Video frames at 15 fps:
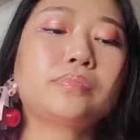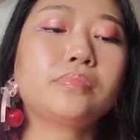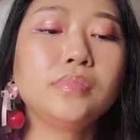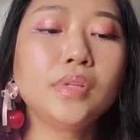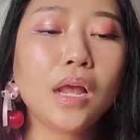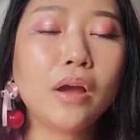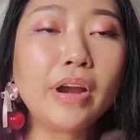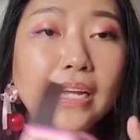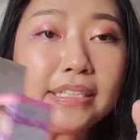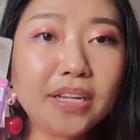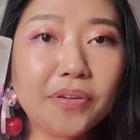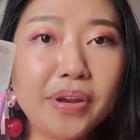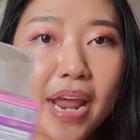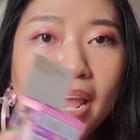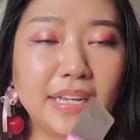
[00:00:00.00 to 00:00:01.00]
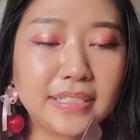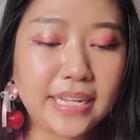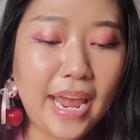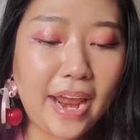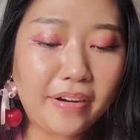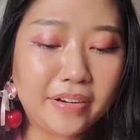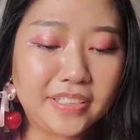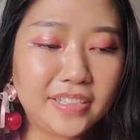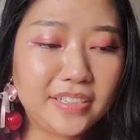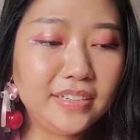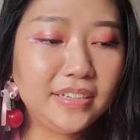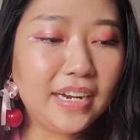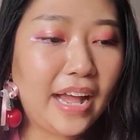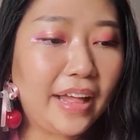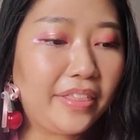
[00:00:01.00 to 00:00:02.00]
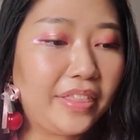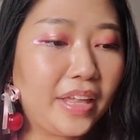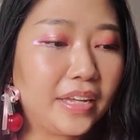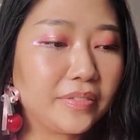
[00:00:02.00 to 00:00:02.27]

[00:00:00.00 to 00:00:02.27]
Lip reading: Alright, so next character, I think